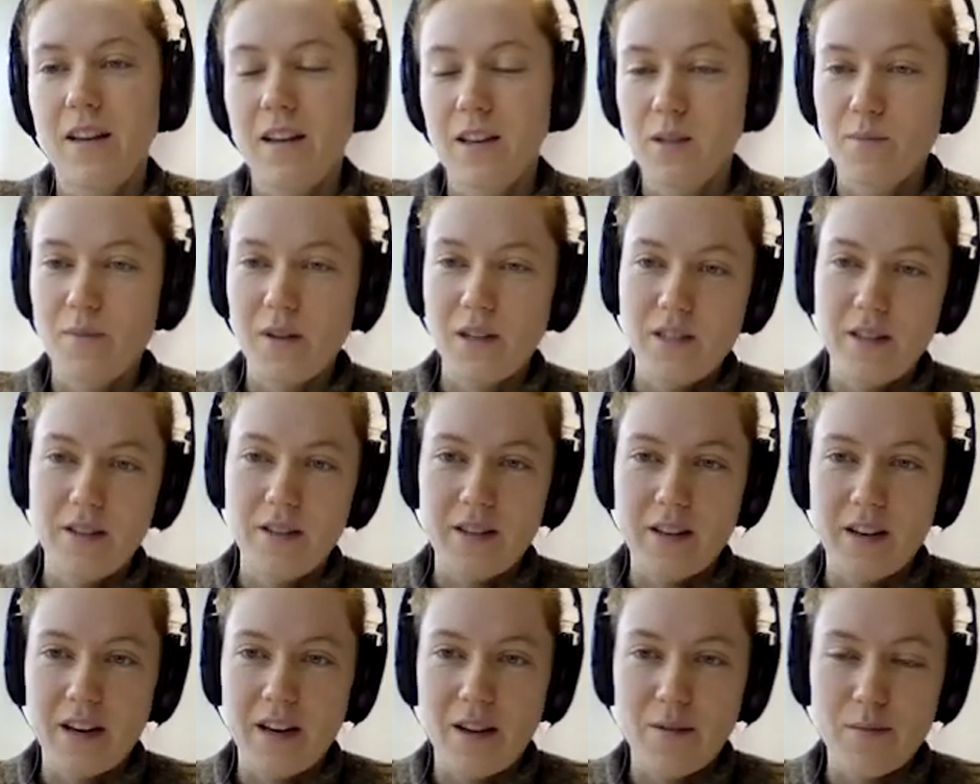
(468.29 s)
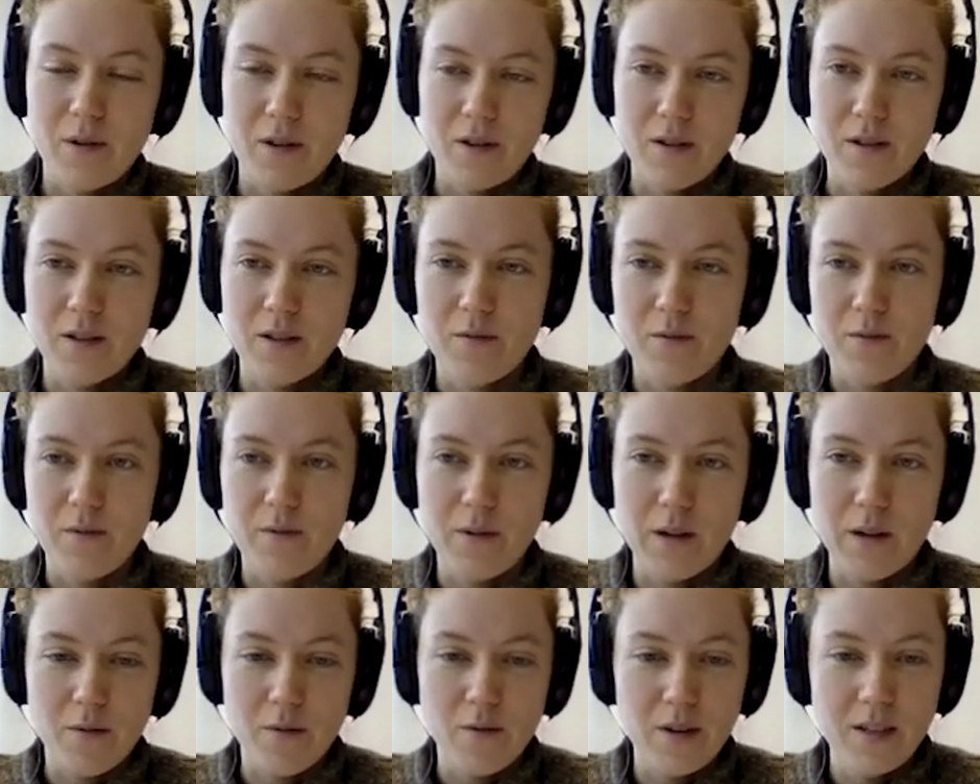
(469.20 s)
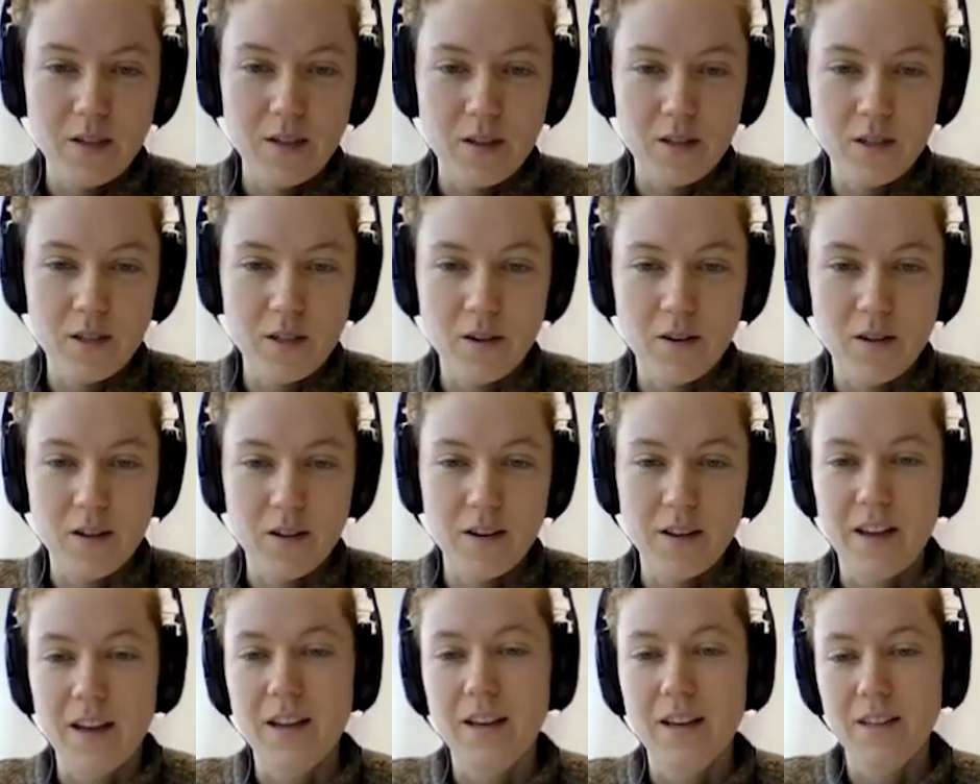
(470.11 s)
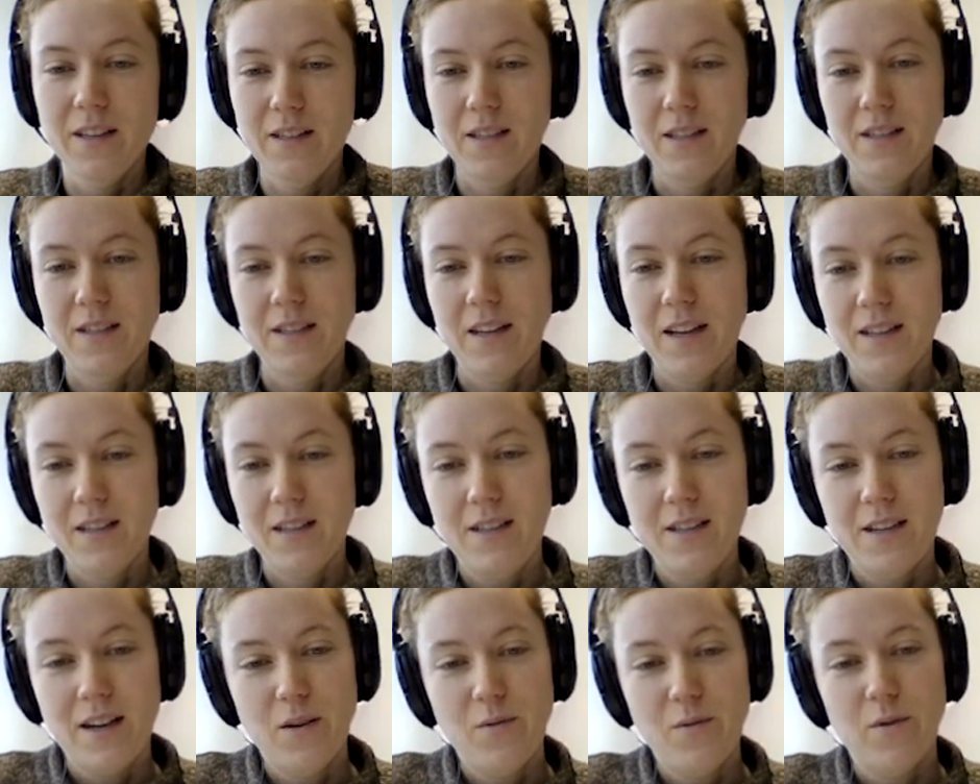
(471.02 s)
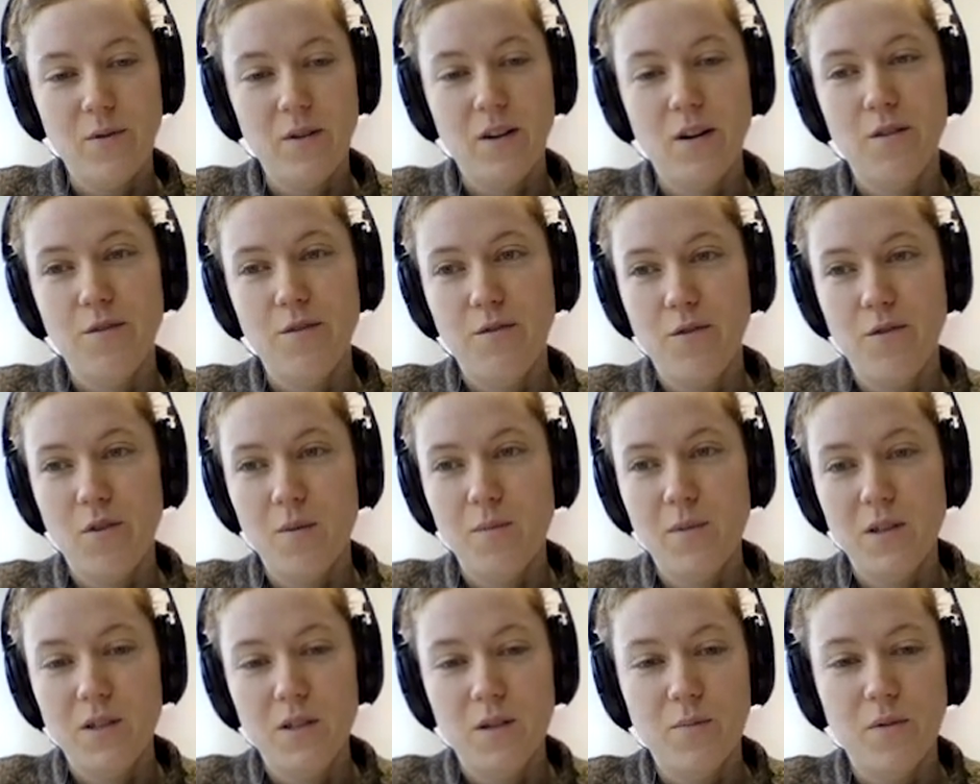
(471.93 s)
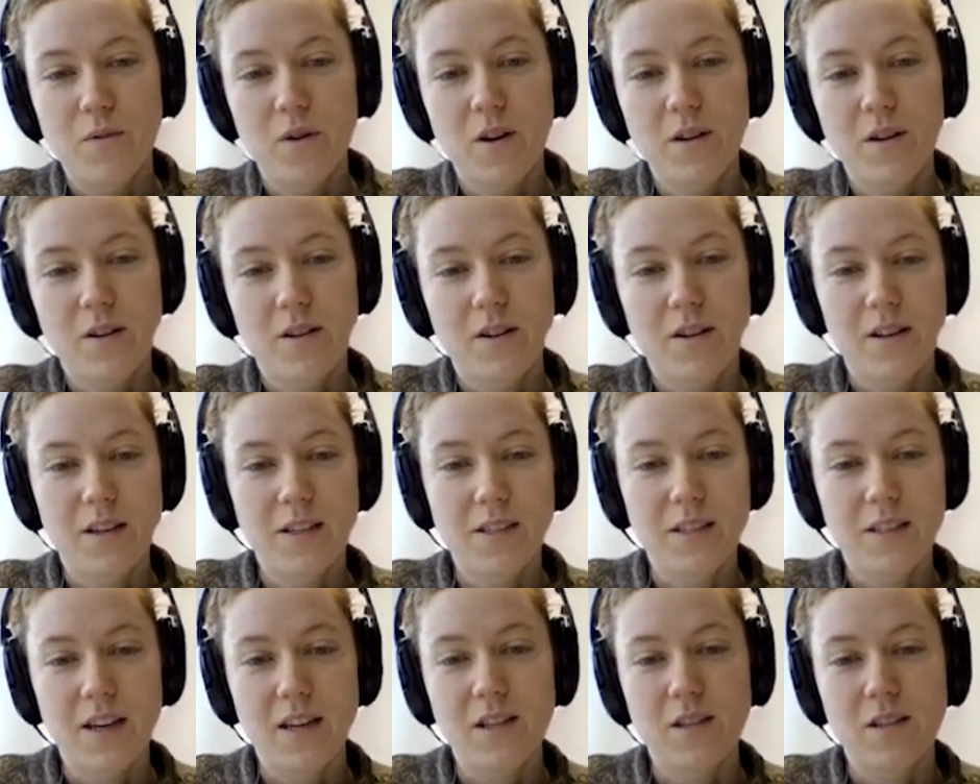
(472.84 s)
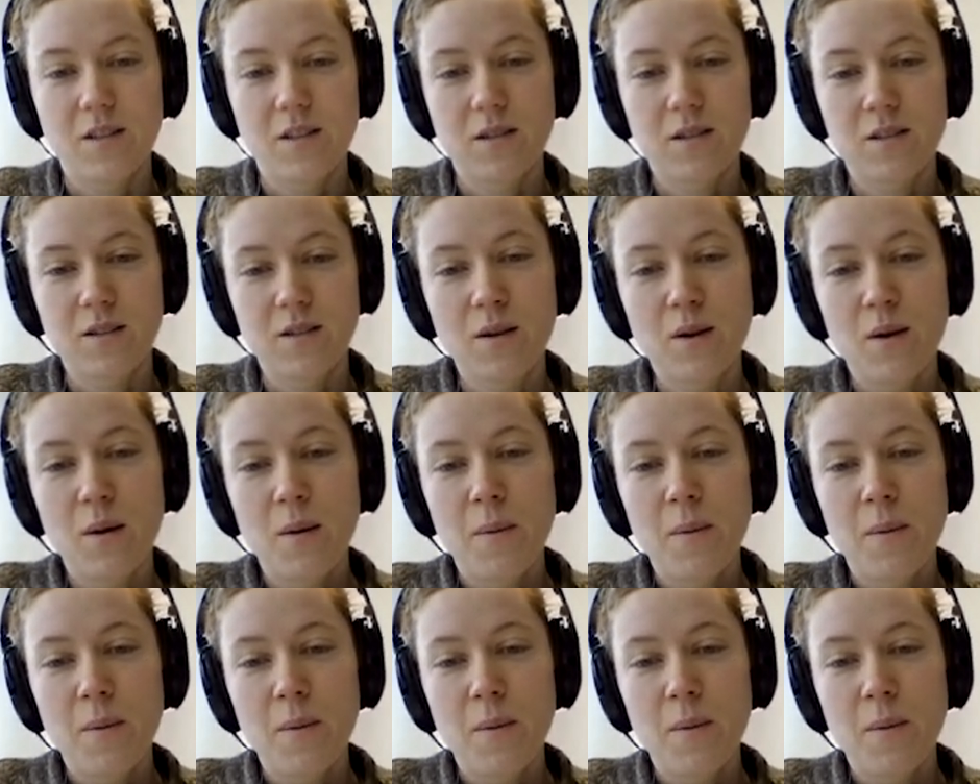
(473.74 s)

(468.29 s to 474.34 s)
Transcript: especially in the neighborhood we are researching on, there is a dense network of formal support organizations.